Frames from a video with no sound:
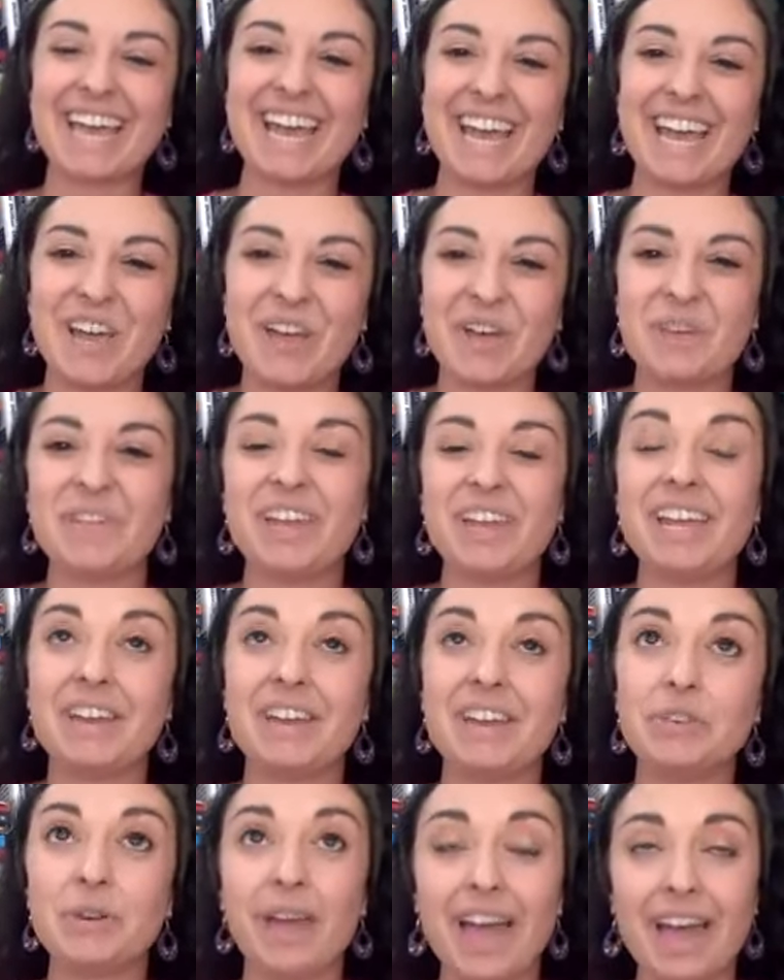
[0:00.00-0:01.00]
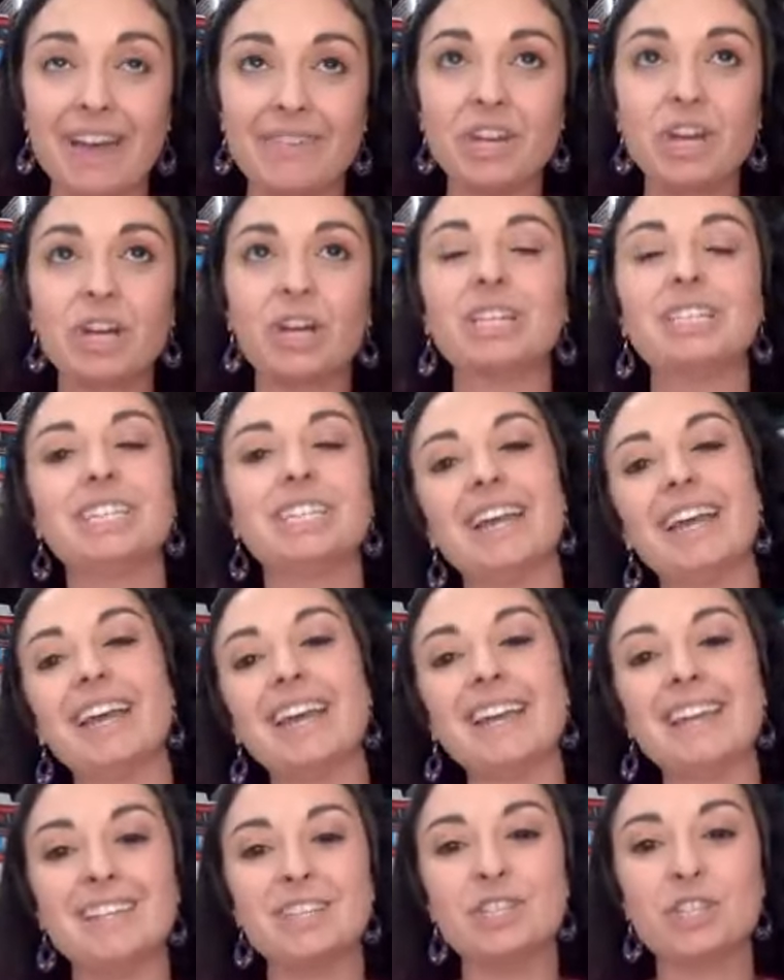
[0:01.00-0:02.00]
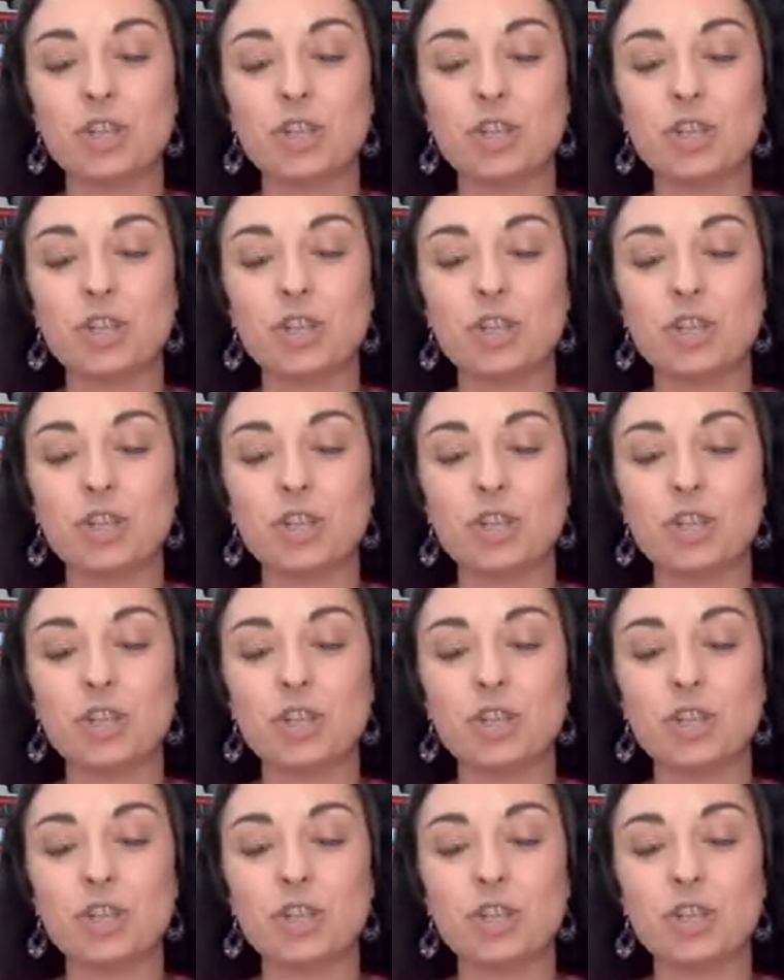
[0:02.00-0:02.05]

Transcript: Um, and if you haven't heard, today is